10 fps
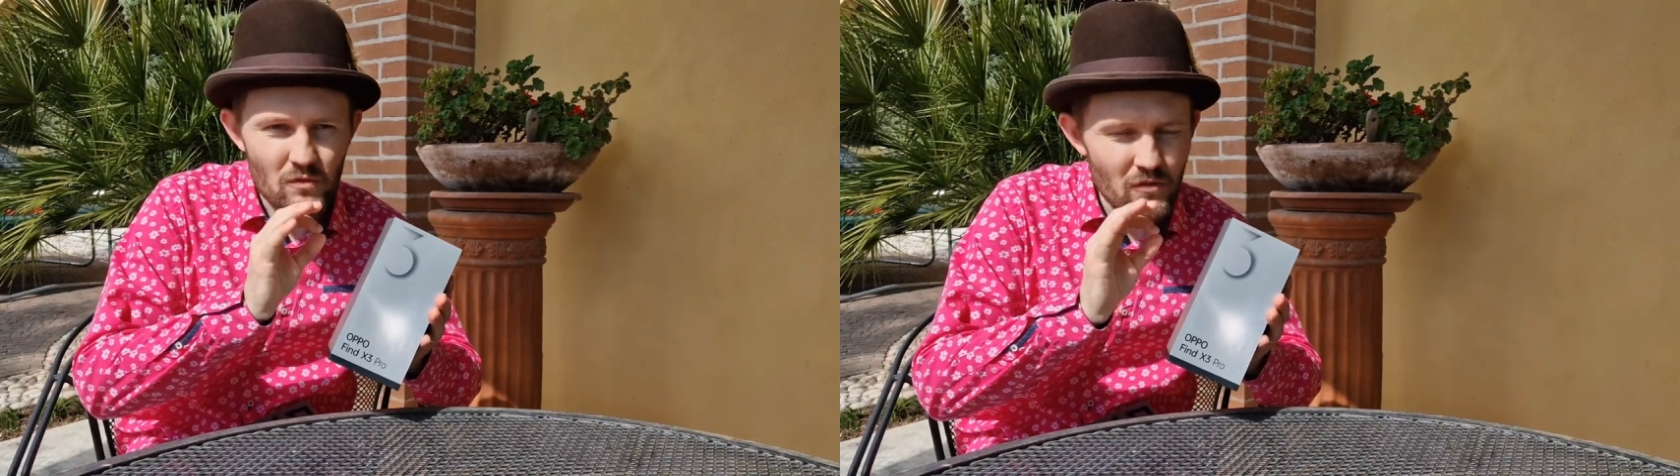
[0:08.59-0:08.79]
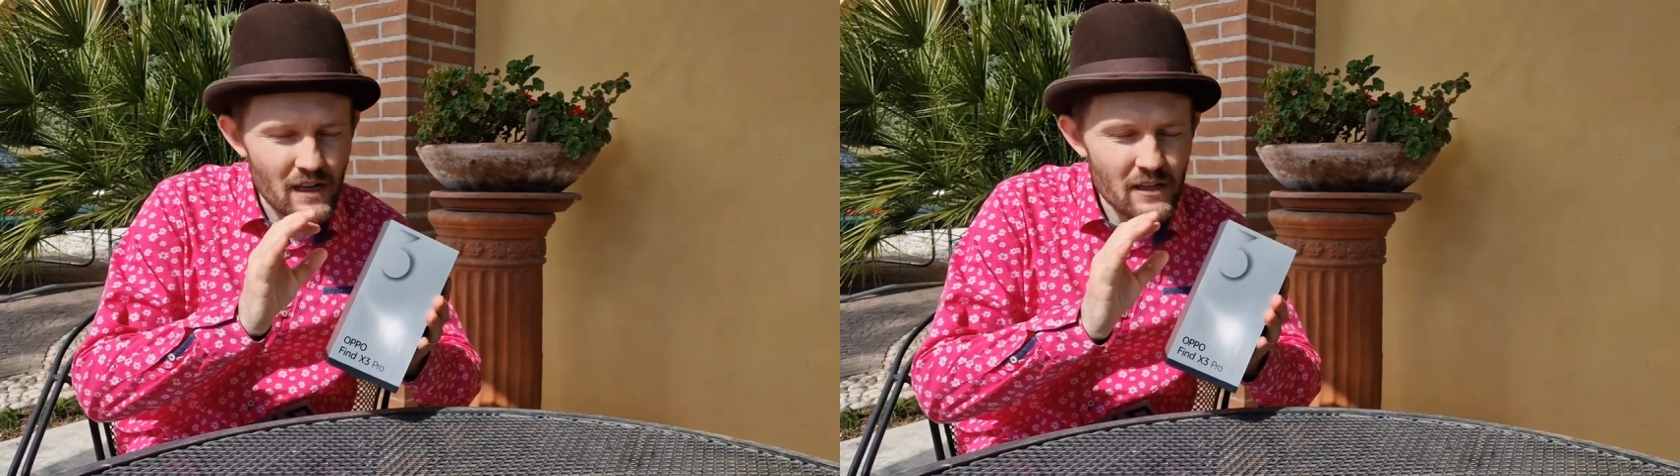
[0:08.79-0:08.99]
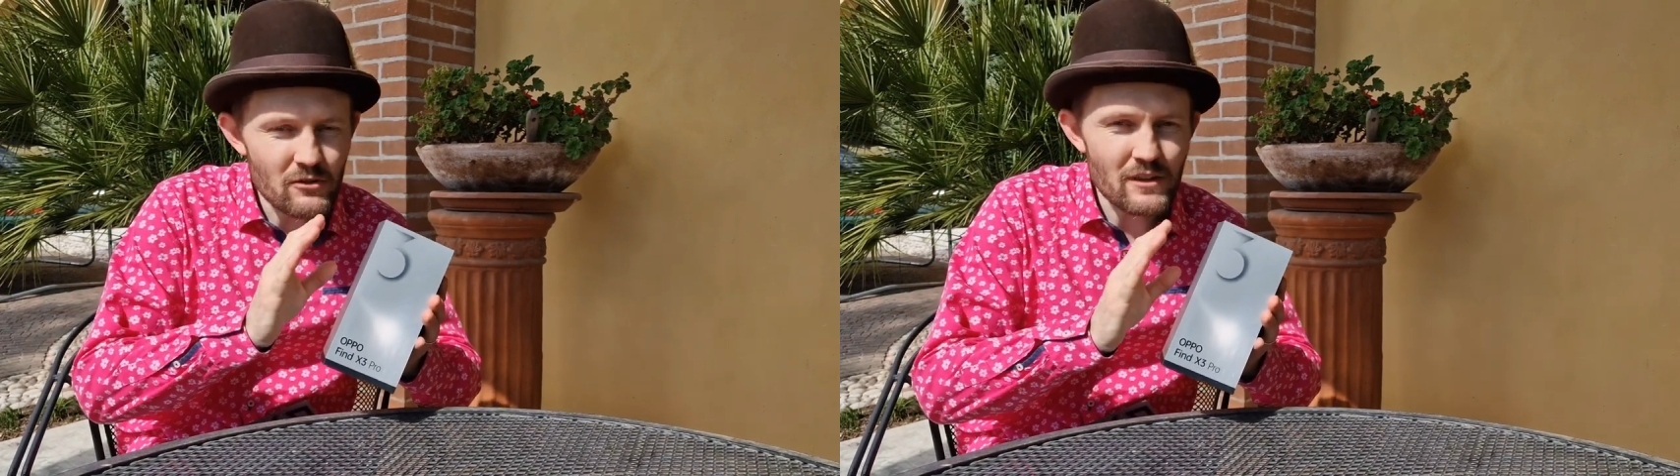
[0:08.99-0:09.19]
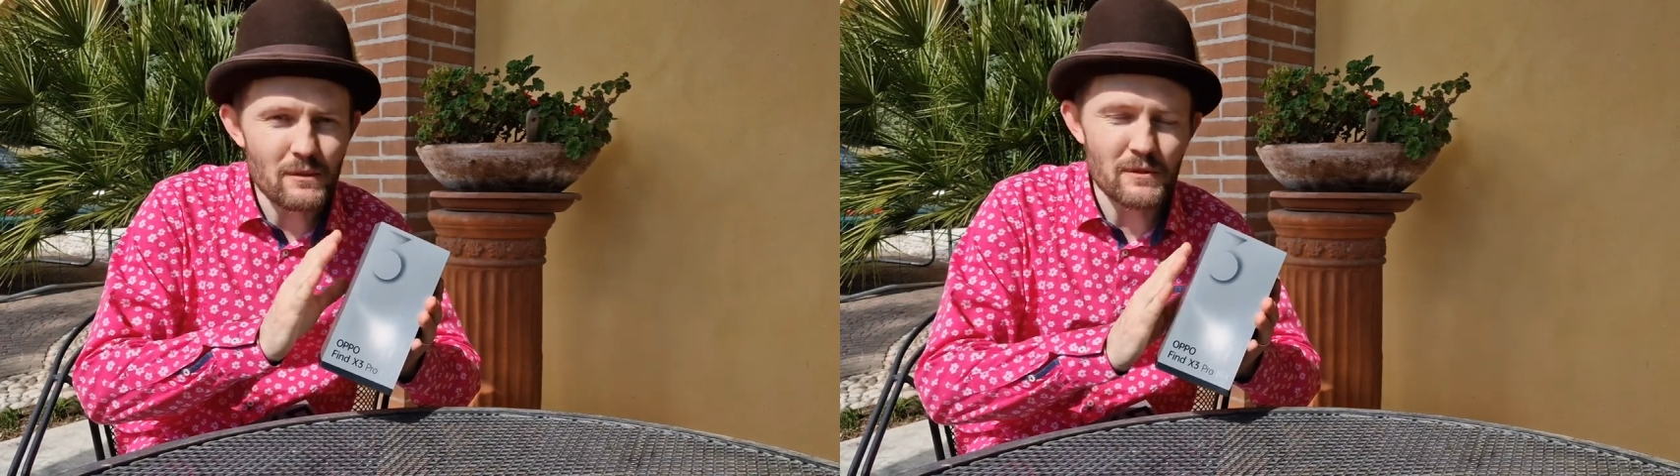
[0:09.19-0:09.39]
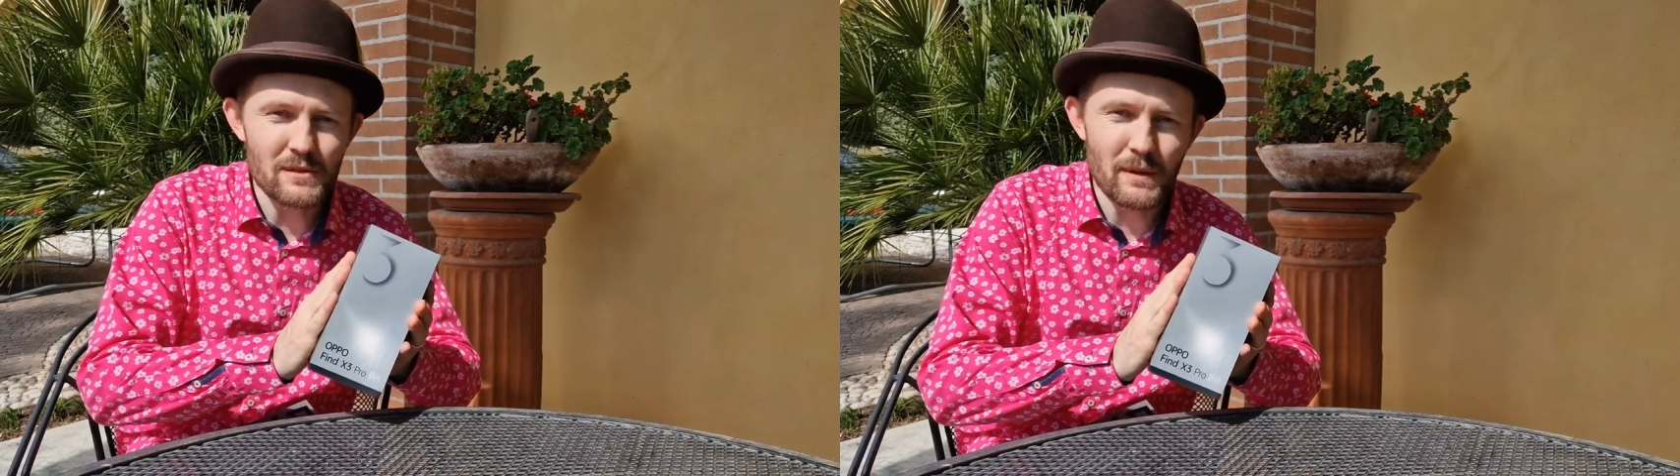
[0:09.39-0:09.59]
really
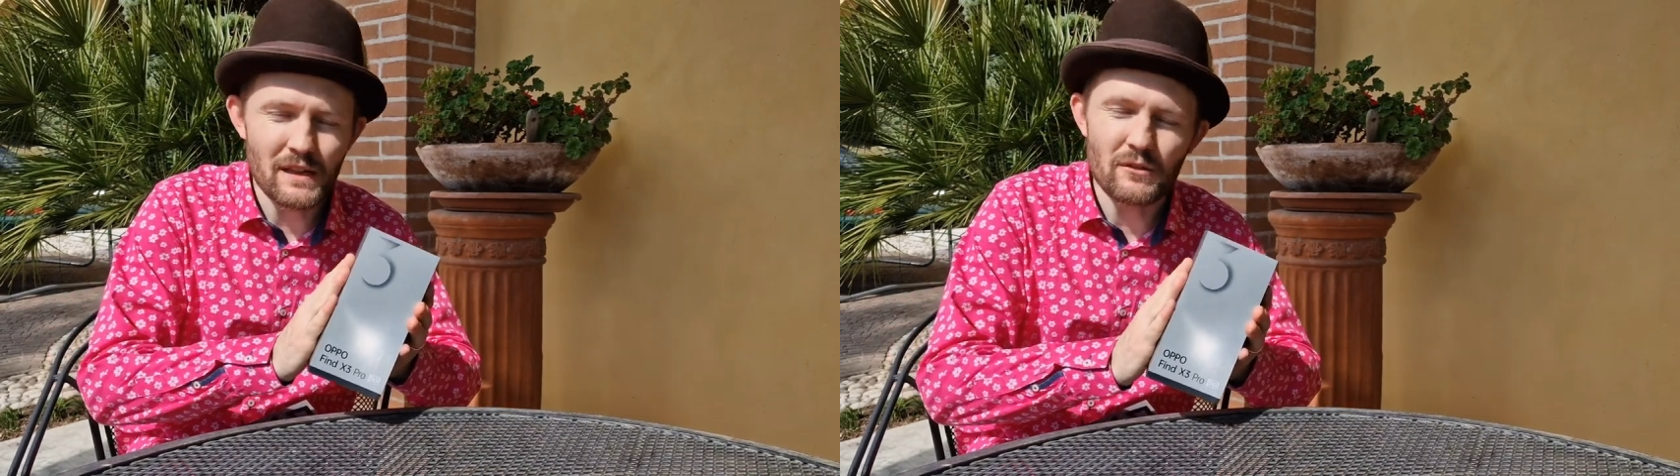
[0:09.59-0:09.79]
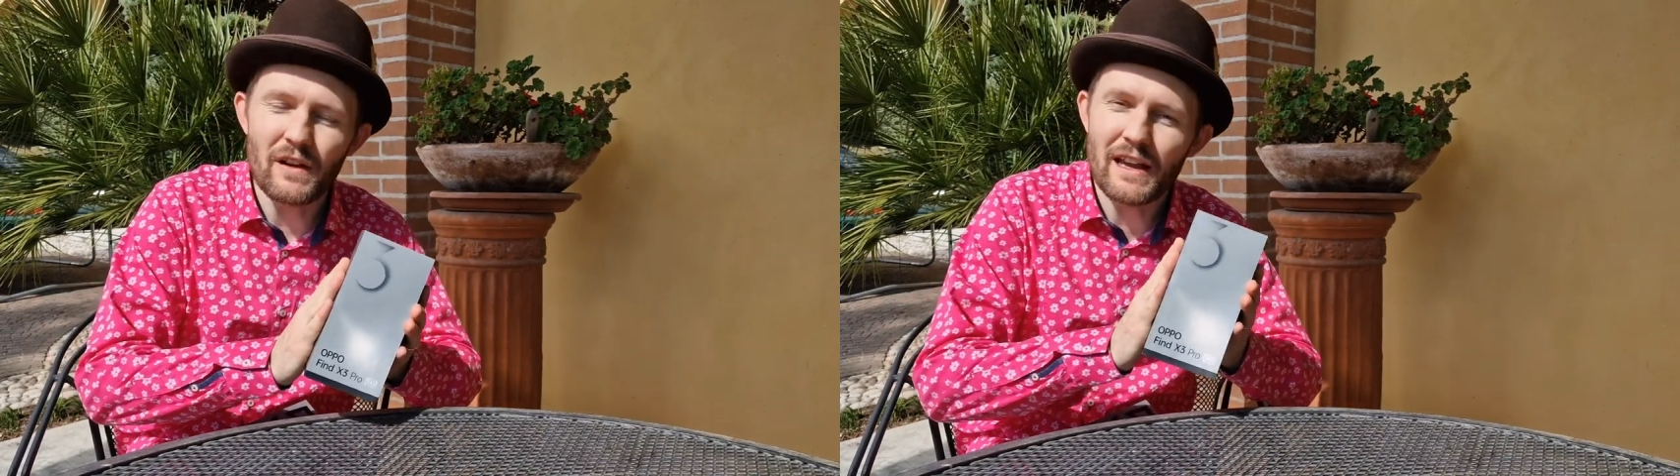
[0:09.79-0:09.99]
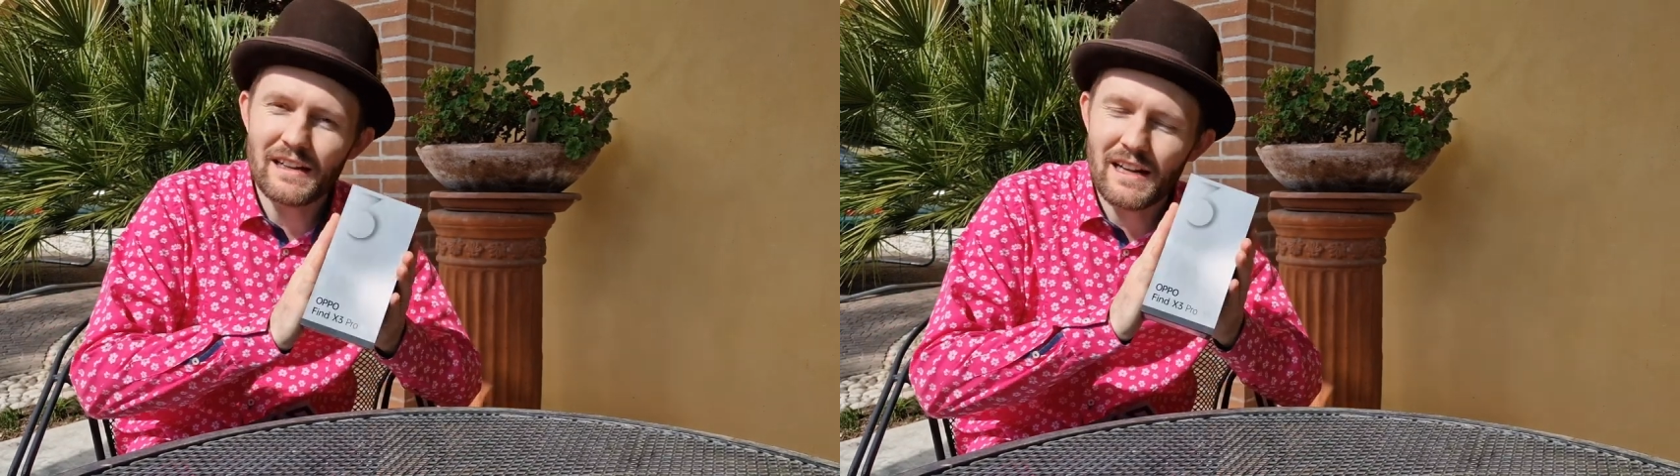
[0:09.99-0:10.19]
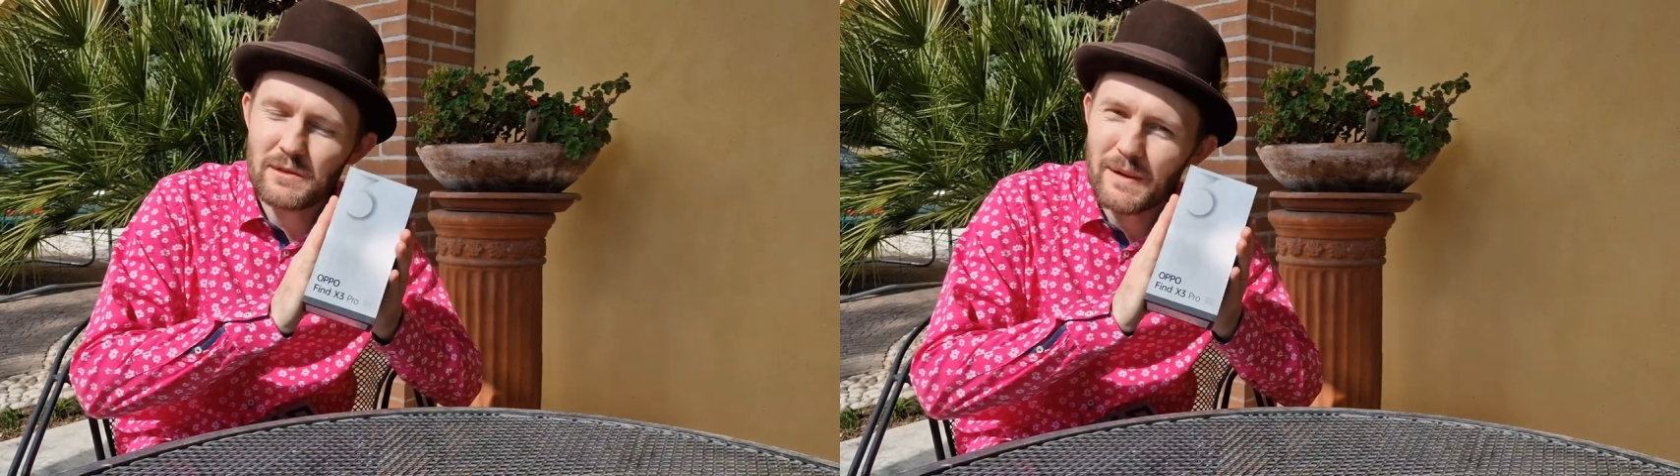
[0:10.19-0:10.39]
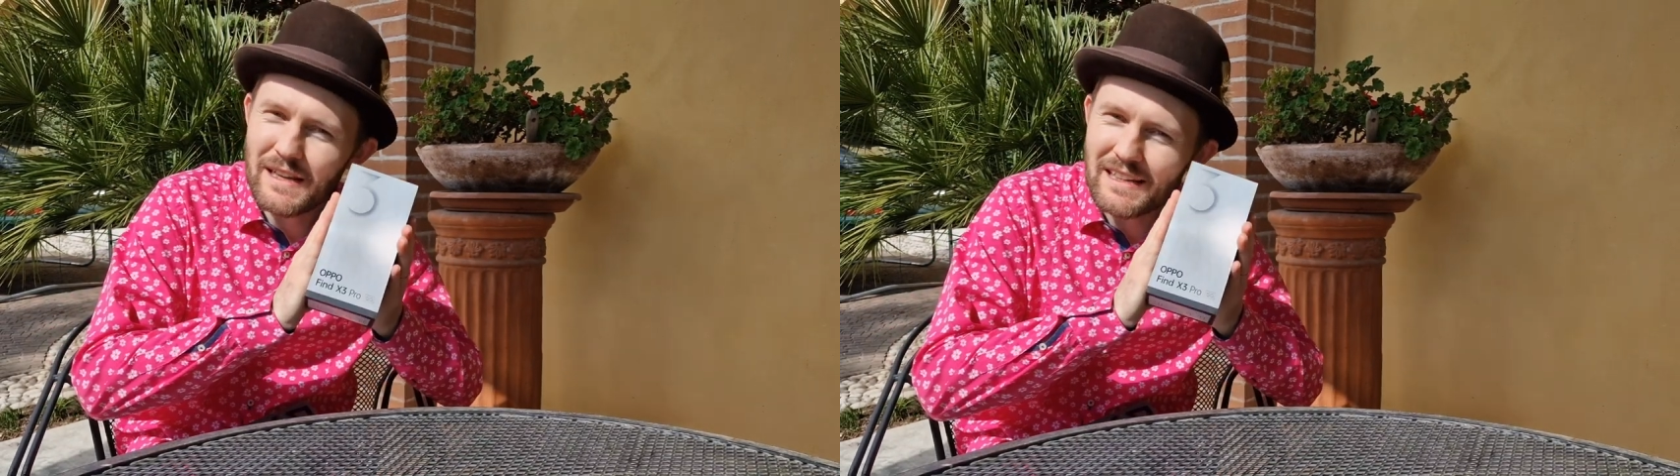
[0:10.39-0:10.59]
unique perspective, and it
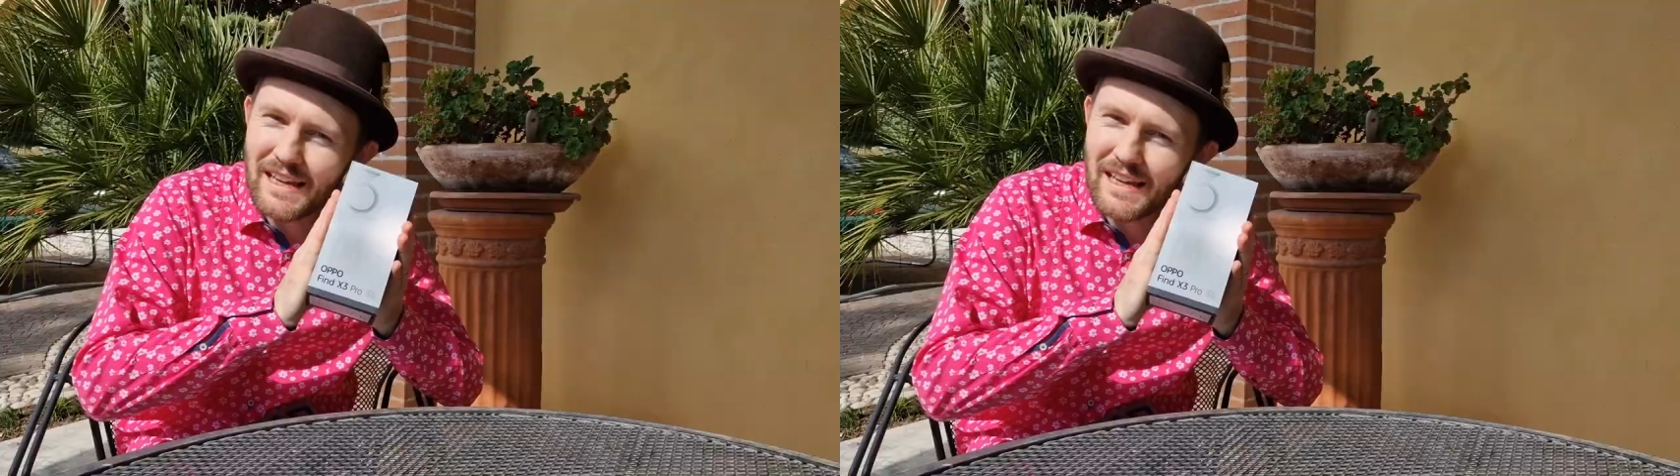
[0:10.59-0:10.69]
has been